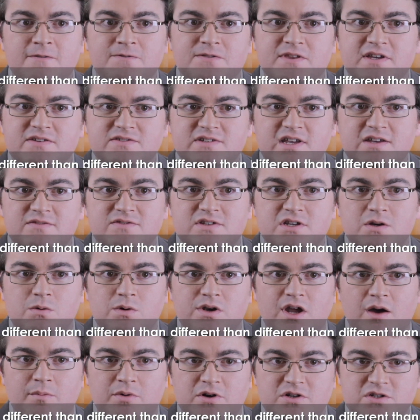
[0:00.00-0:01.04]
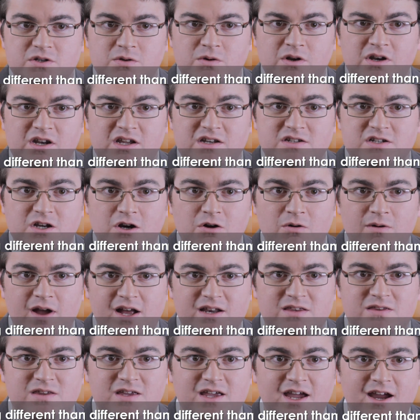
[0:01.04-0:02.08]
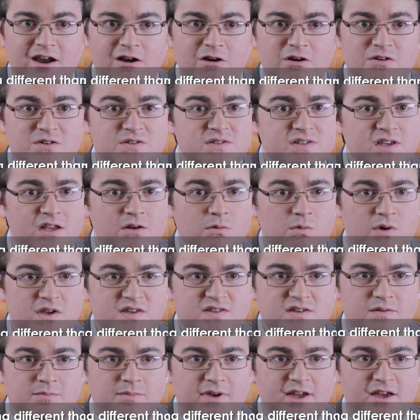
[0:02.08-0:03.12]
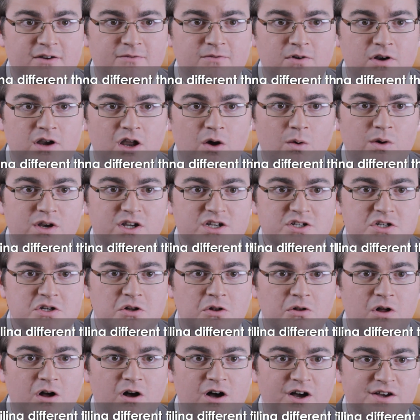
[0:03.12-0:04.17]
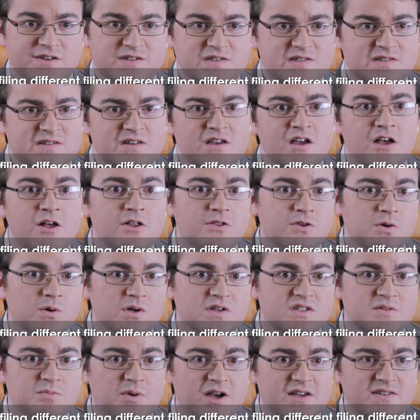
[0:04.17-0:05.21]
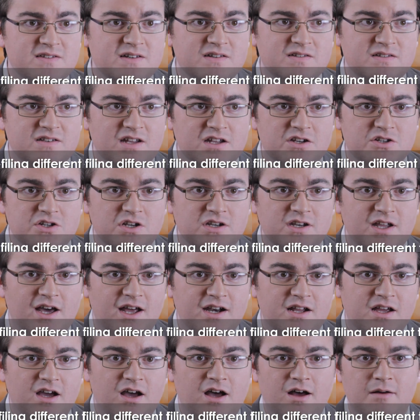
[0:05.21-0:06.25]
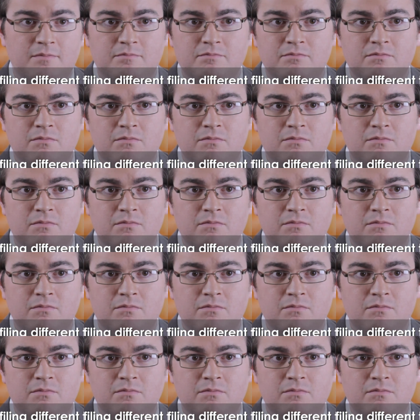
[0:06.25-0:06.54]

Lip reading: This gives you an opportunity to correct the errors and resubmit for no additional costs through ExpressExtension.com.